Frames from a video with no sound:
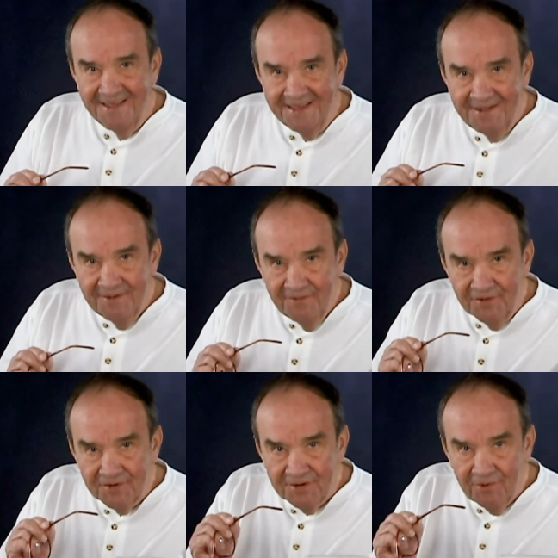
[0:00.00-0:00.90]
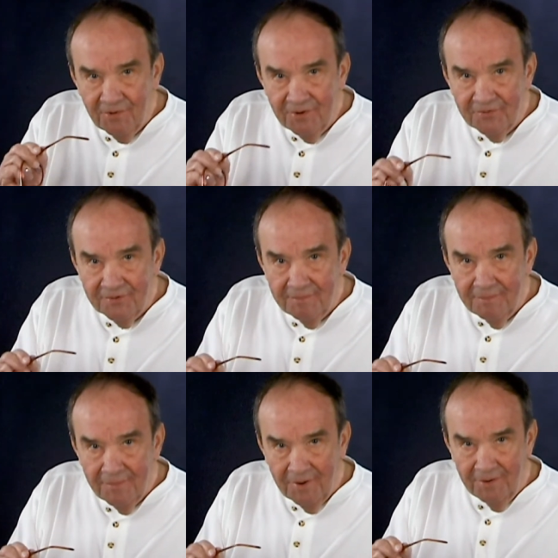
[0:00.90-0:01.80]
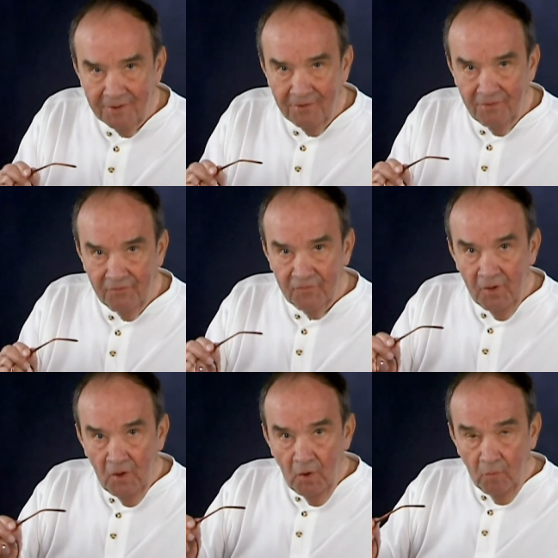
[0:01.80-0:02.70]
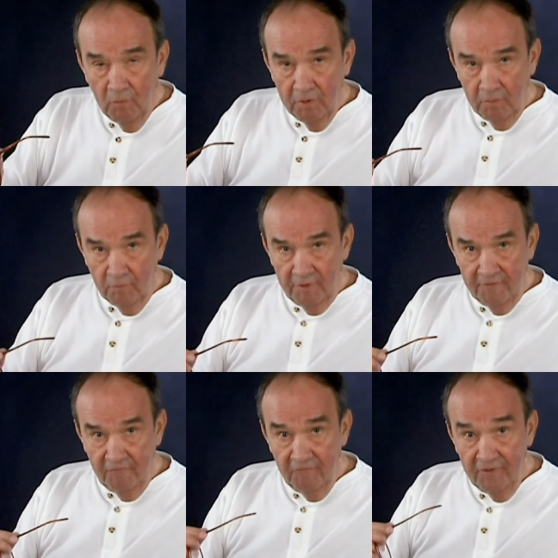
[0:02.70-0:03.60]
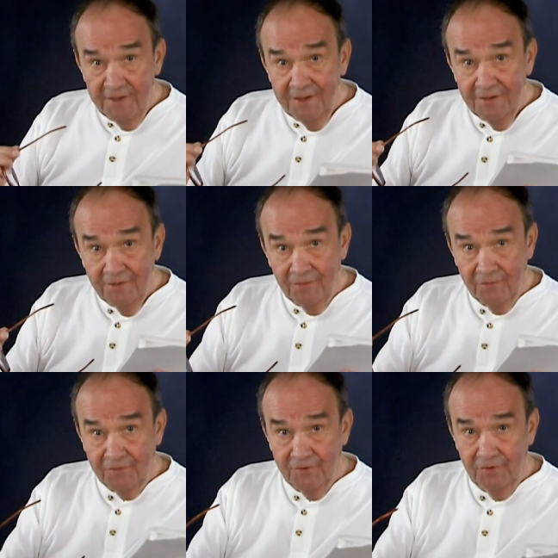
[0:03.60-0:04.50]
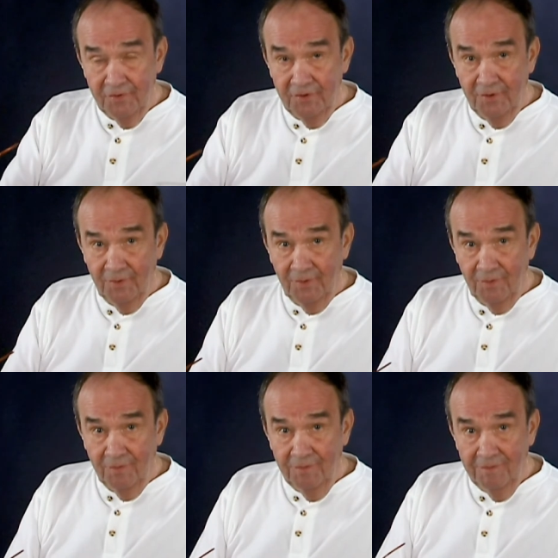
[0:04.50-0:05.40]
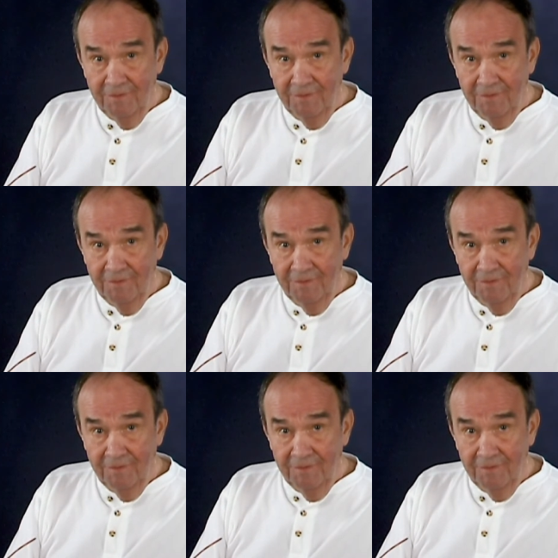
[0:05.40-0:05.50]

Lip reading: in this Course in Miracles will reveal to you